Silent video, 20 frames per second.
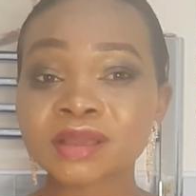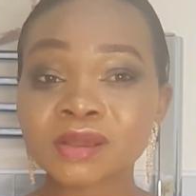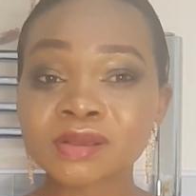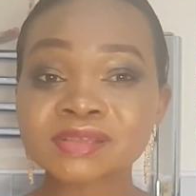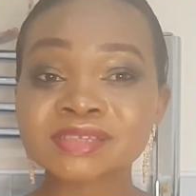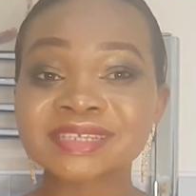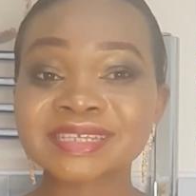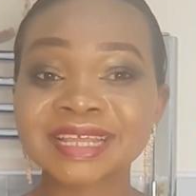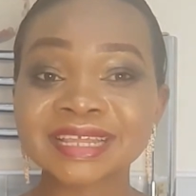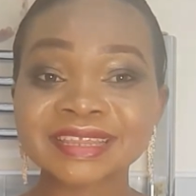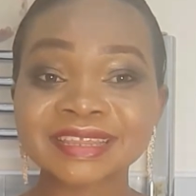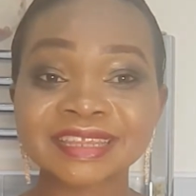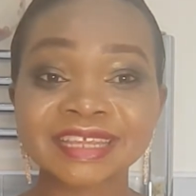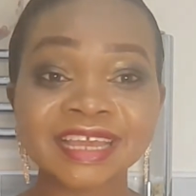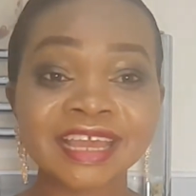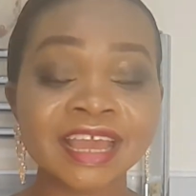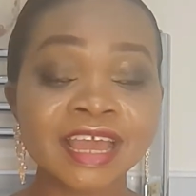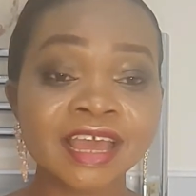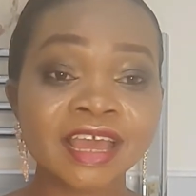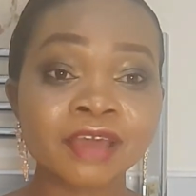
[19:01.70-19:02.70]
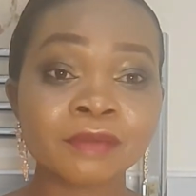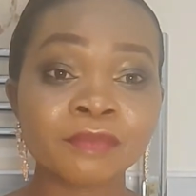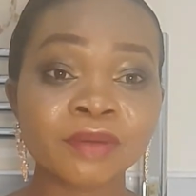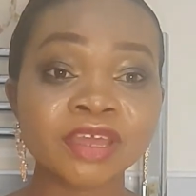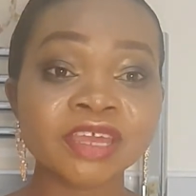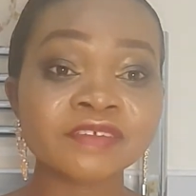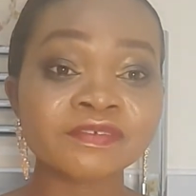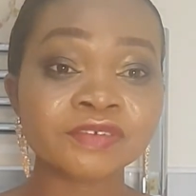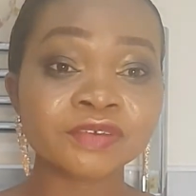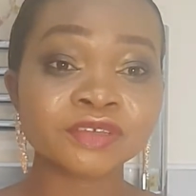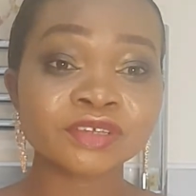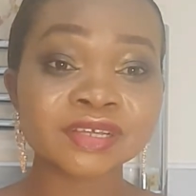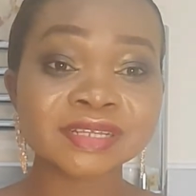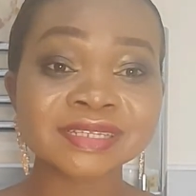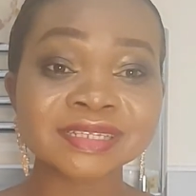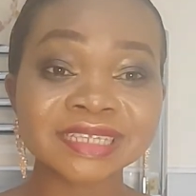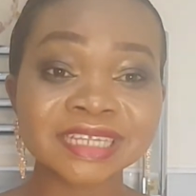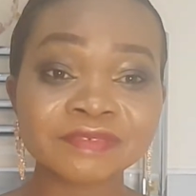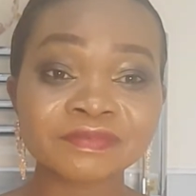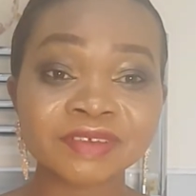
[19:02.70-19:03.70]
constantly, but if you
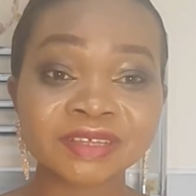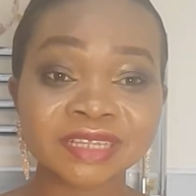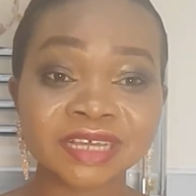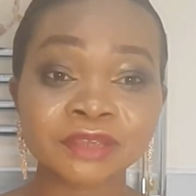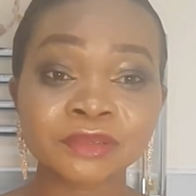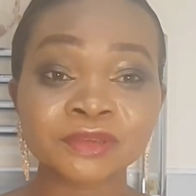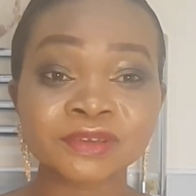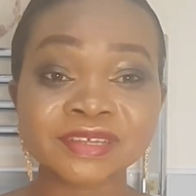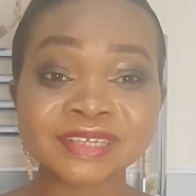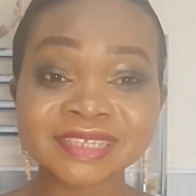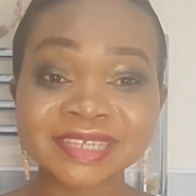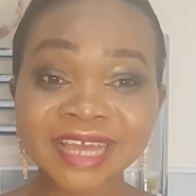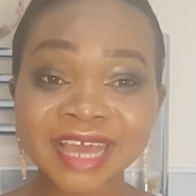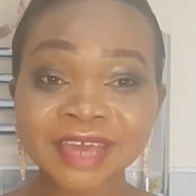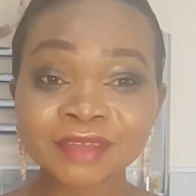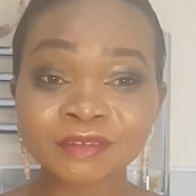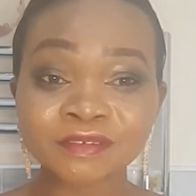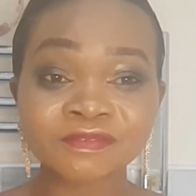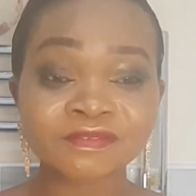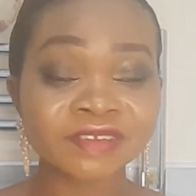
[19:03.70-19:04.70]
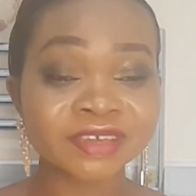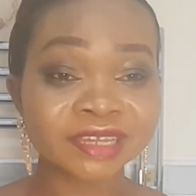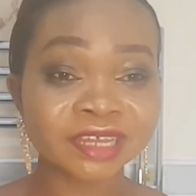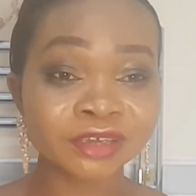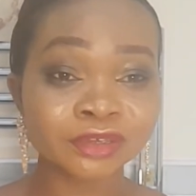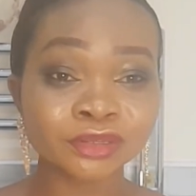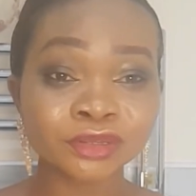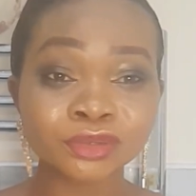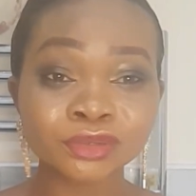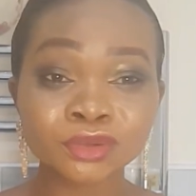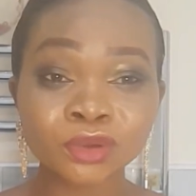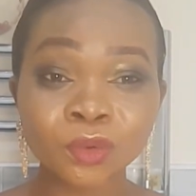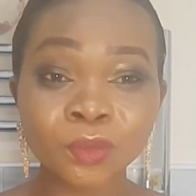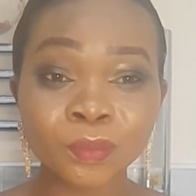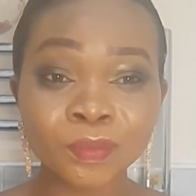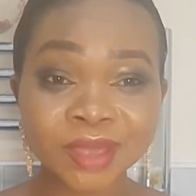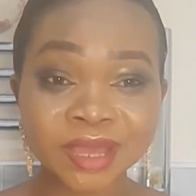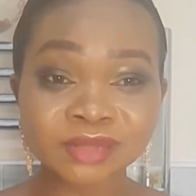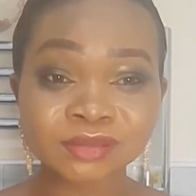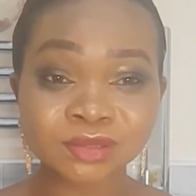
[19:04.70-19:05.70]
just leave it and you're scared of it and you don't know
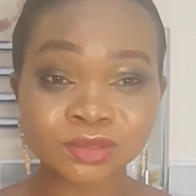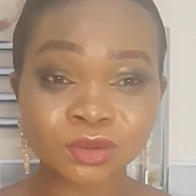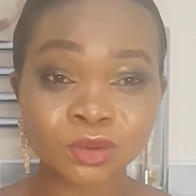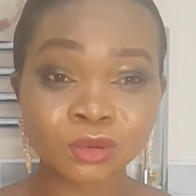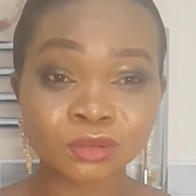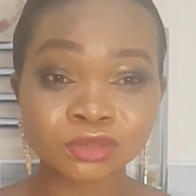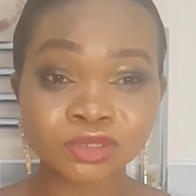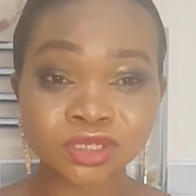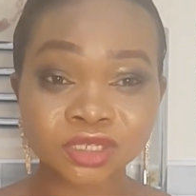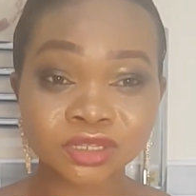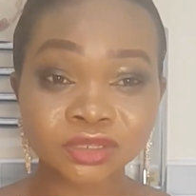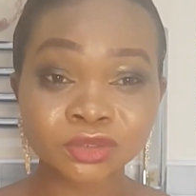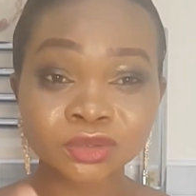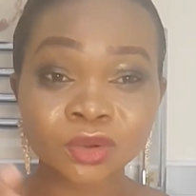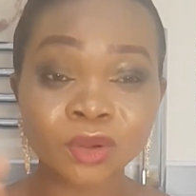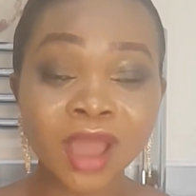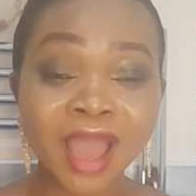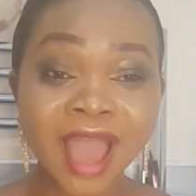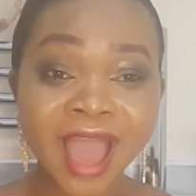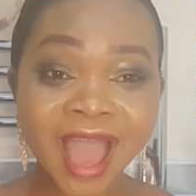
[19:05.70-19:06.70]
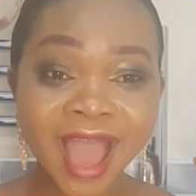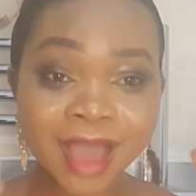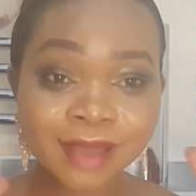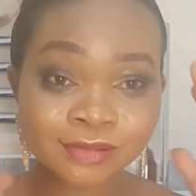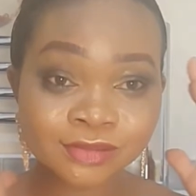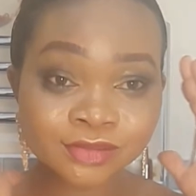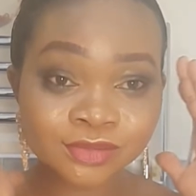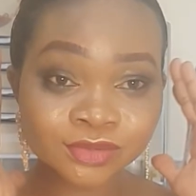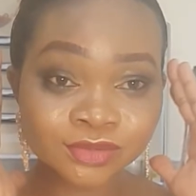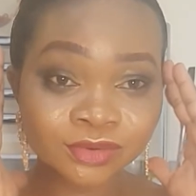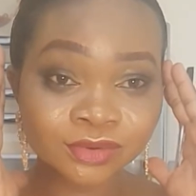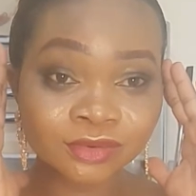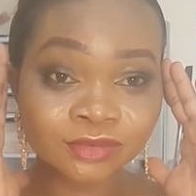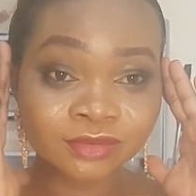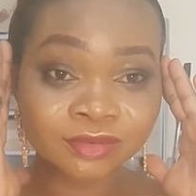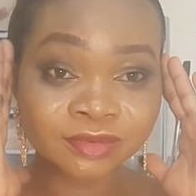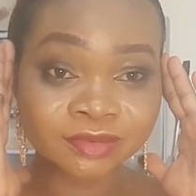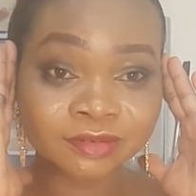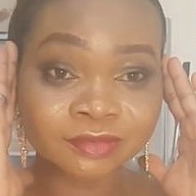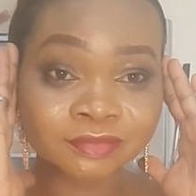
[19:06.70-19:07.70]
where to go to, you don't know how to
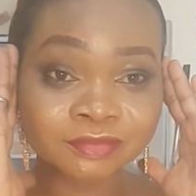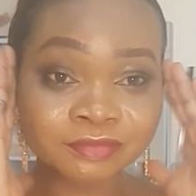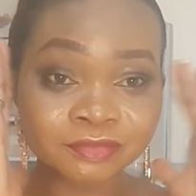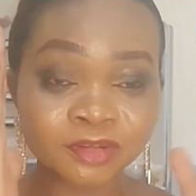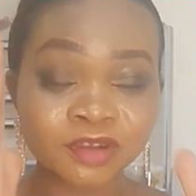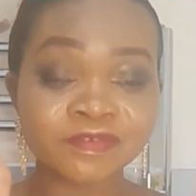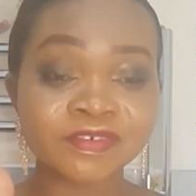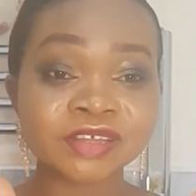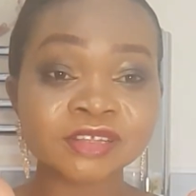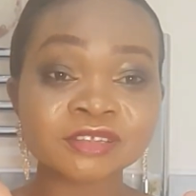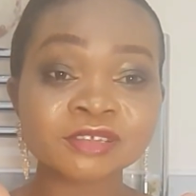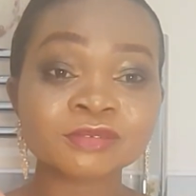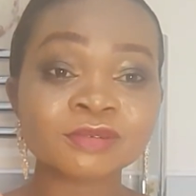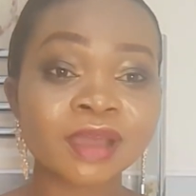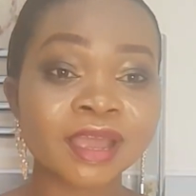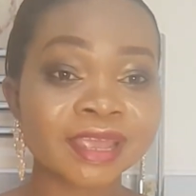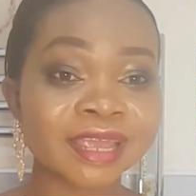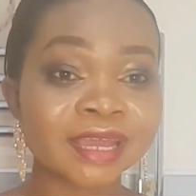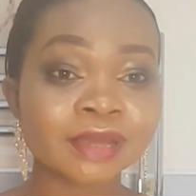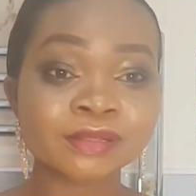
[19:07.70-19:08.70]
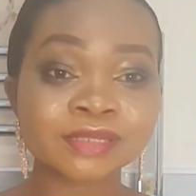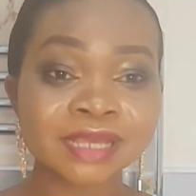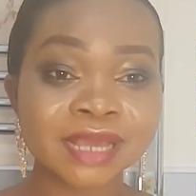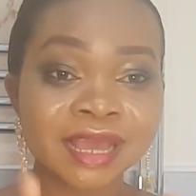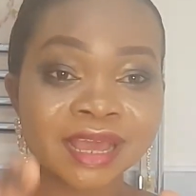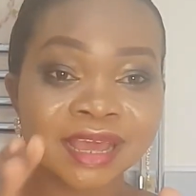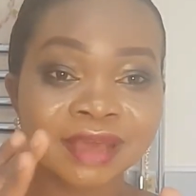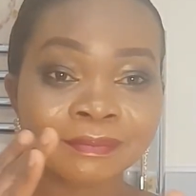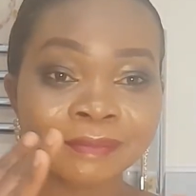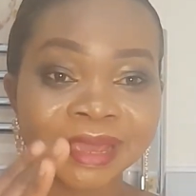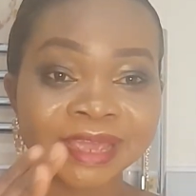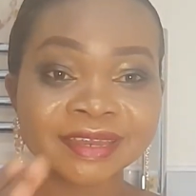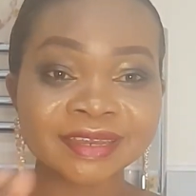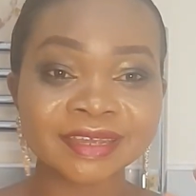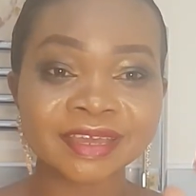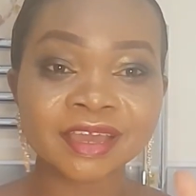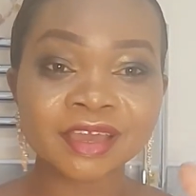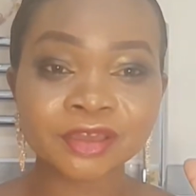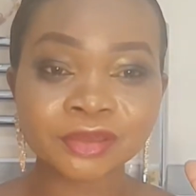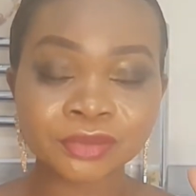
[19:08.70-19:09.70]
move into IELTS, my
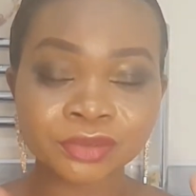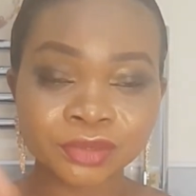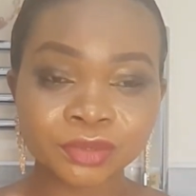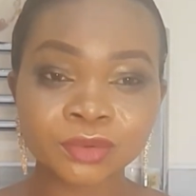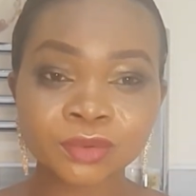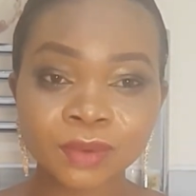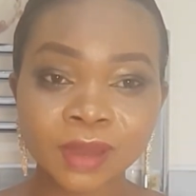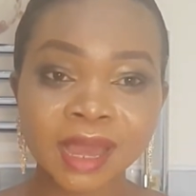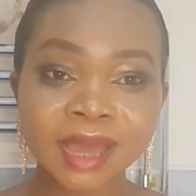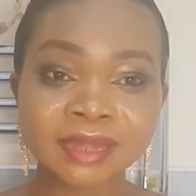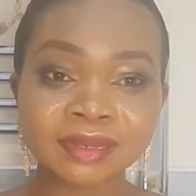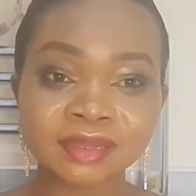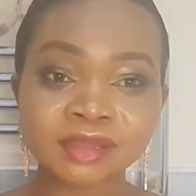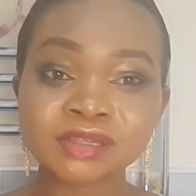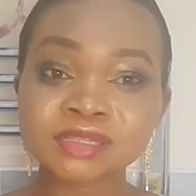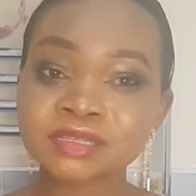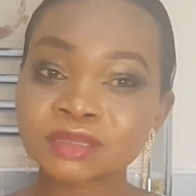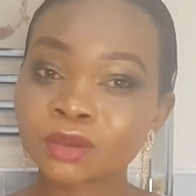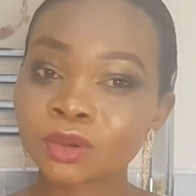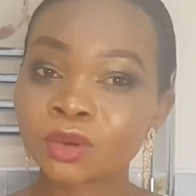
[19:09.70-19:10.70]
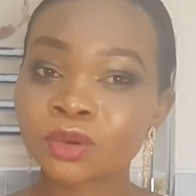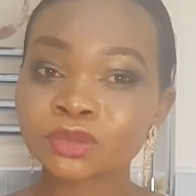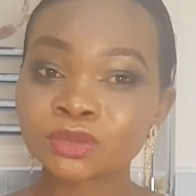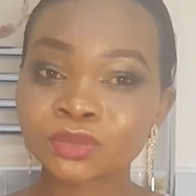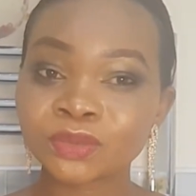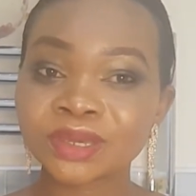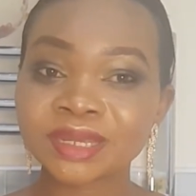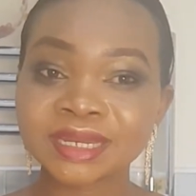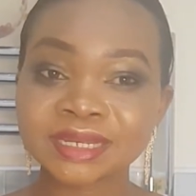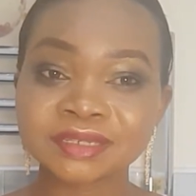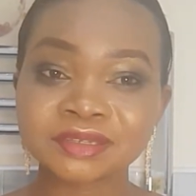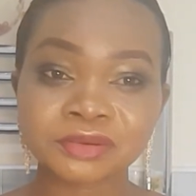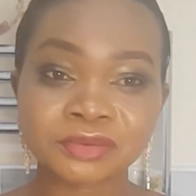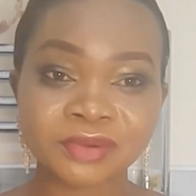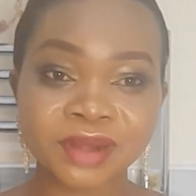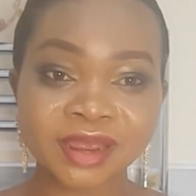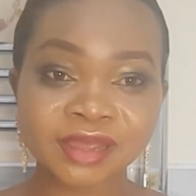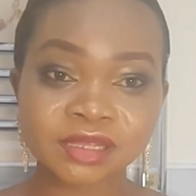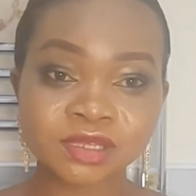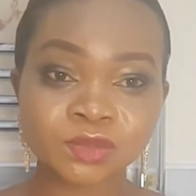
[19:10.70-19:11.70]
dear, you are not doing it the
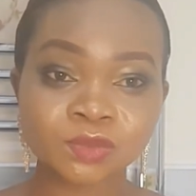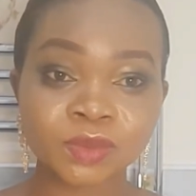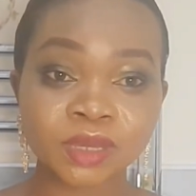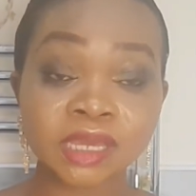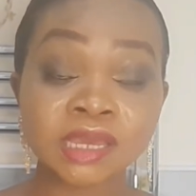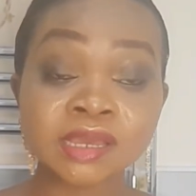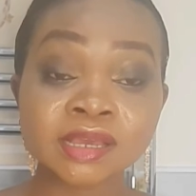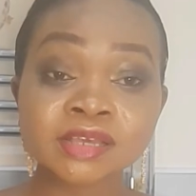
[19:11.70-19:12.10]
right way.